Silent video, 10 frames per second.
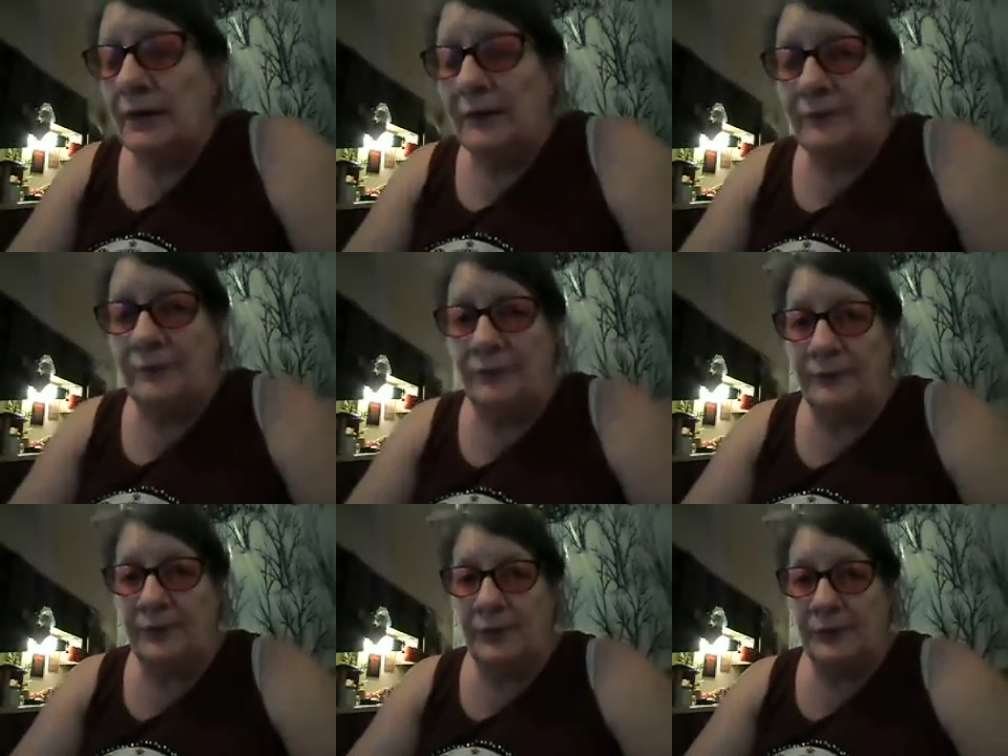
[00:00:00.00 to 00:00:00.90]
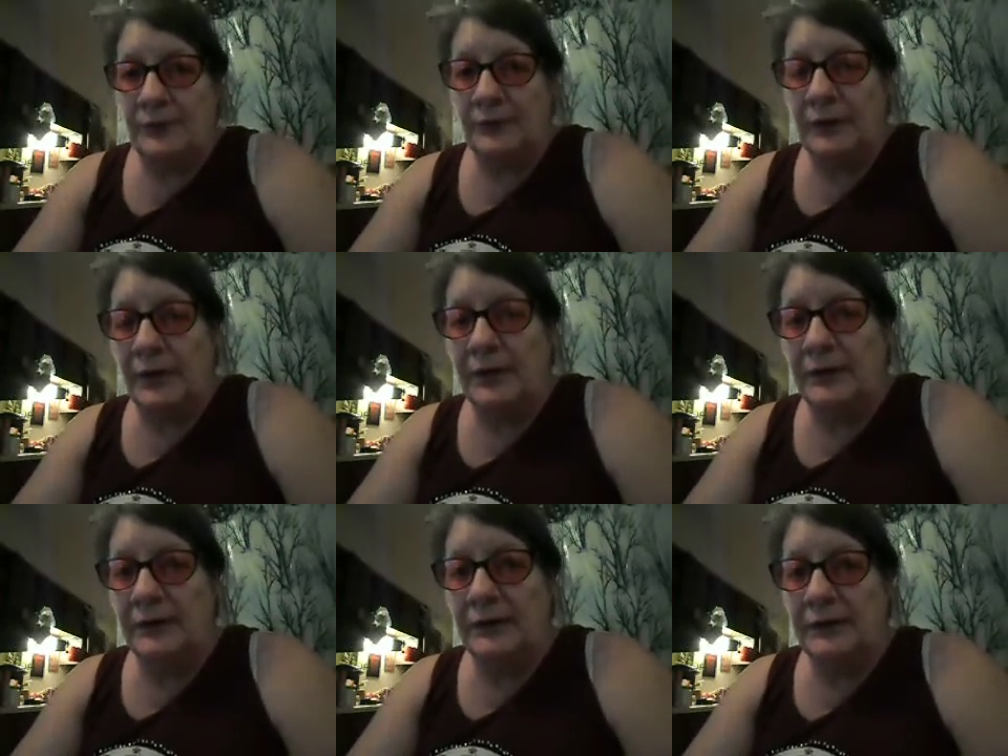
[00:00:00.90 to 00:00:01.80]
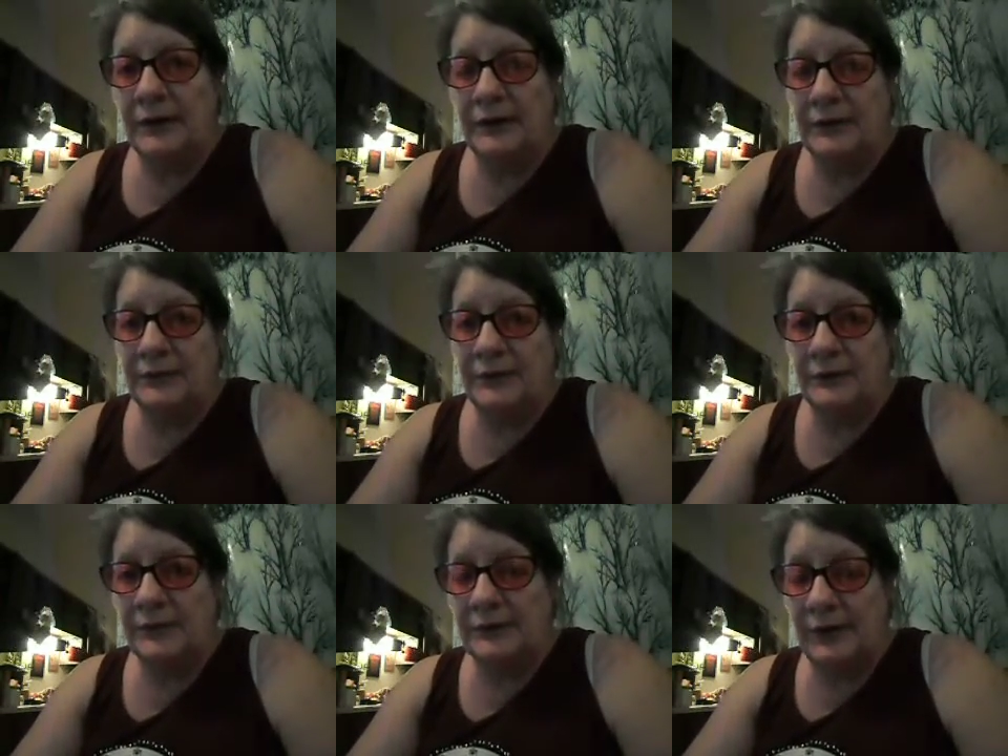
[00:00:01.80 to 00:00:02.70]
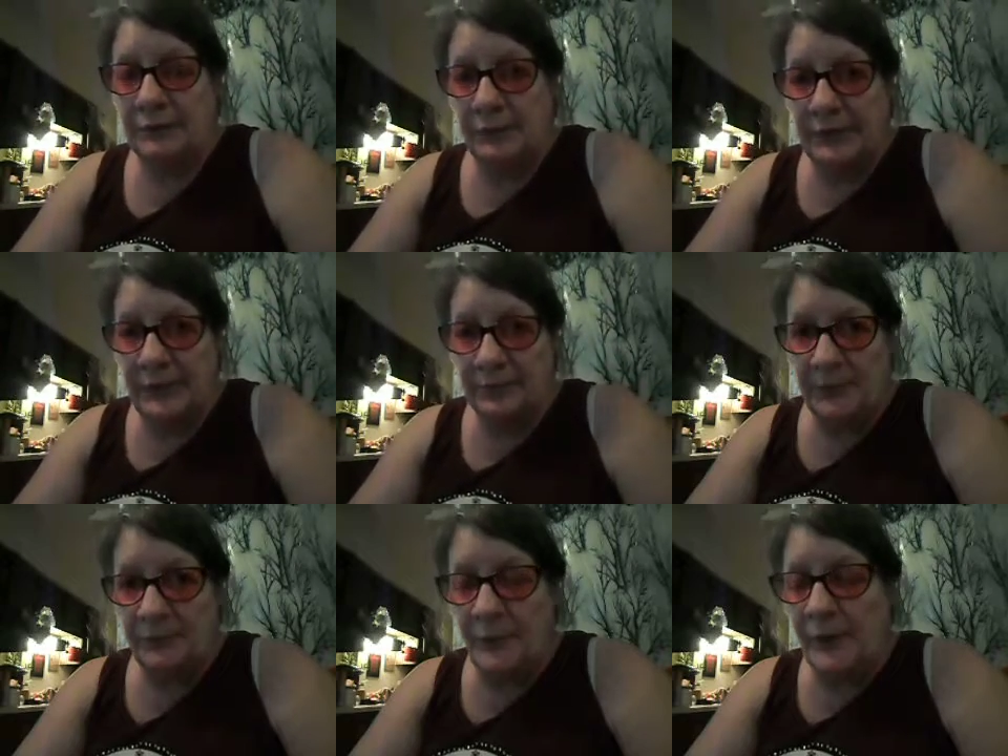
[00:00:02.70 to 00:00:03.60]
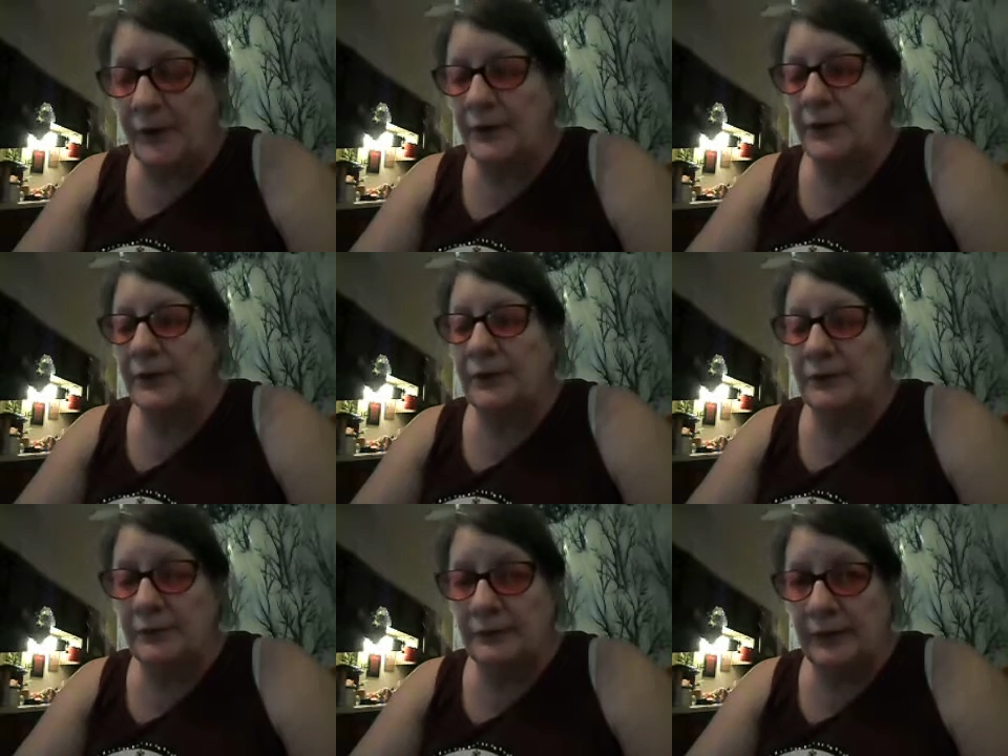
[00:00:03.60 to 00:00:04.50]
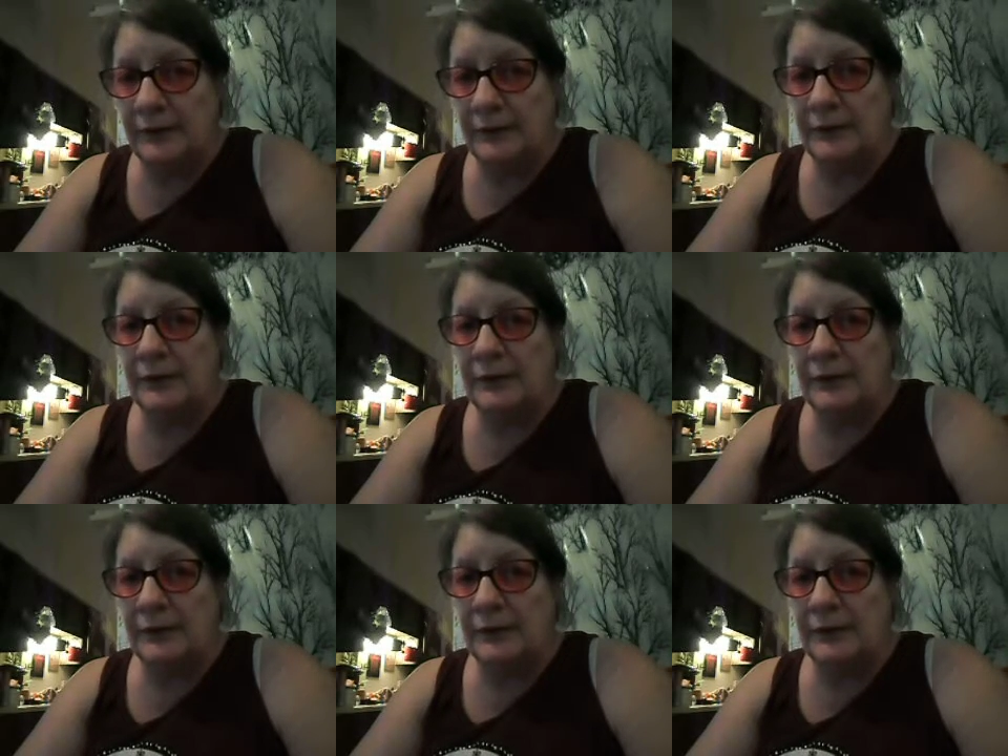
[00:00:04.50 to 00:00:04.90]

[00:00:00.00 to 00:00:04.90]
If you're new to Hollar and you've never shopped with them before and you use the